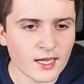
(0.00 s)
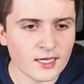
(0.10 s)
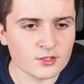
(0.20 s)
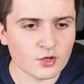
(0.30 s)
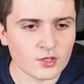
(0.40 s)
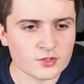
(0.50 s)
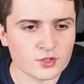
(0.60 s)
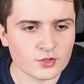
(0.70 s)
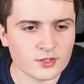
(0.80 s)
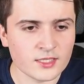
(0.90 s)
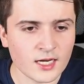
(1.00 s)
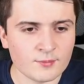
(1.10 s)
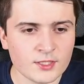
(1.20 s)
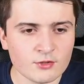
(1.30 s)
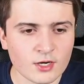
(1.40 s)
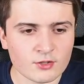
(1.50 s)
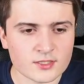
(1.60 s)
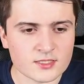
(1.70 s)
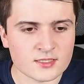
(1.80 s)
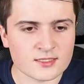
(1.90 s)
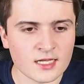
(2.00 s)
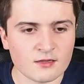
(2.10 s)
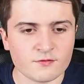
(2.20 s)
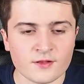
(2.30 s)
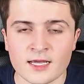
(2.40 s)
And also the IP routers itself,